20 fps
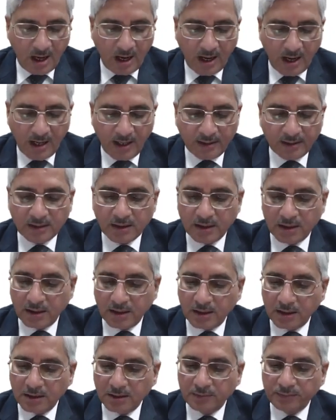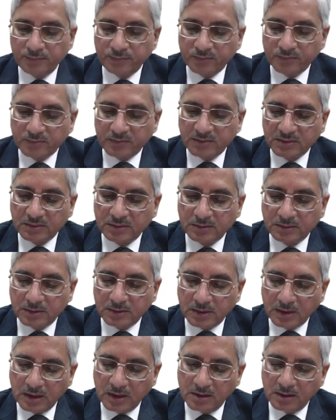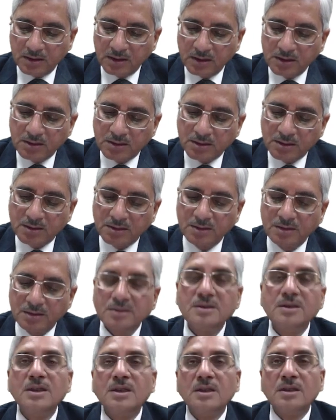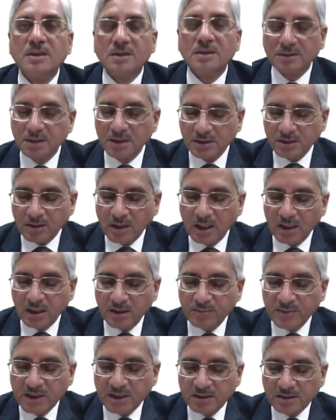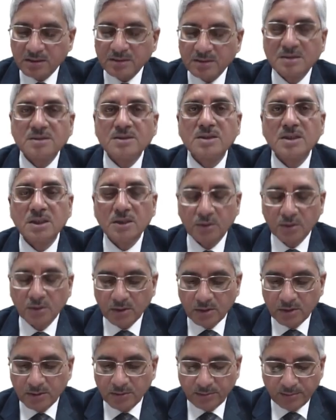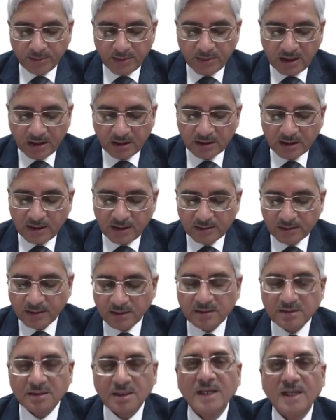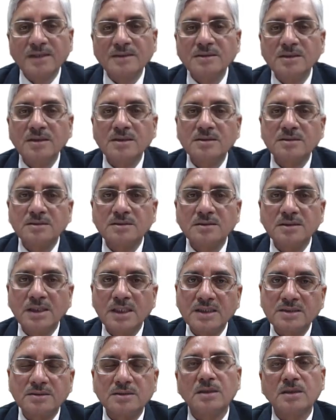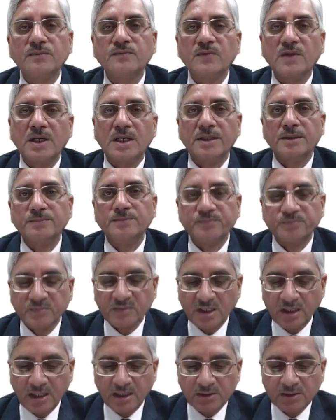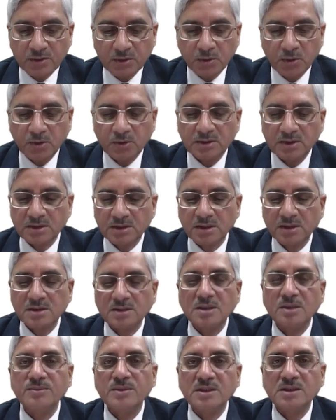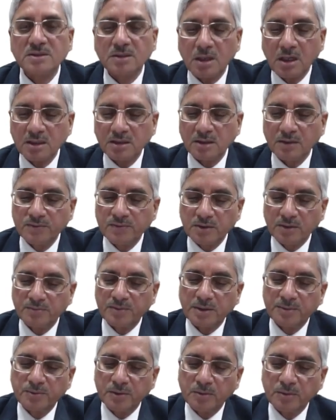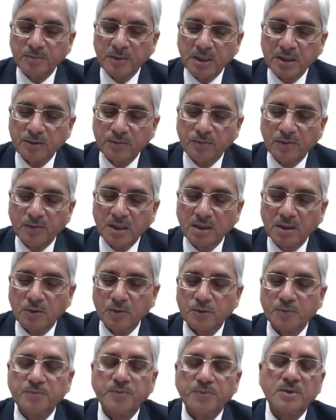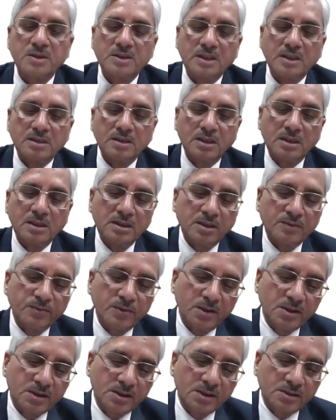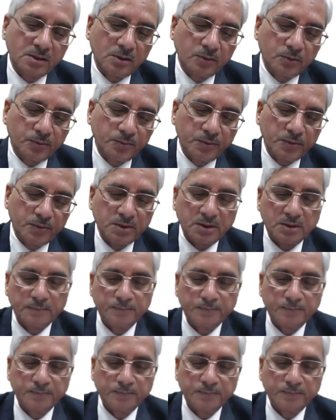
and in this column is 0, meaning that its rank is less than 5, and so the system is not observable by one output, that linear voltage output.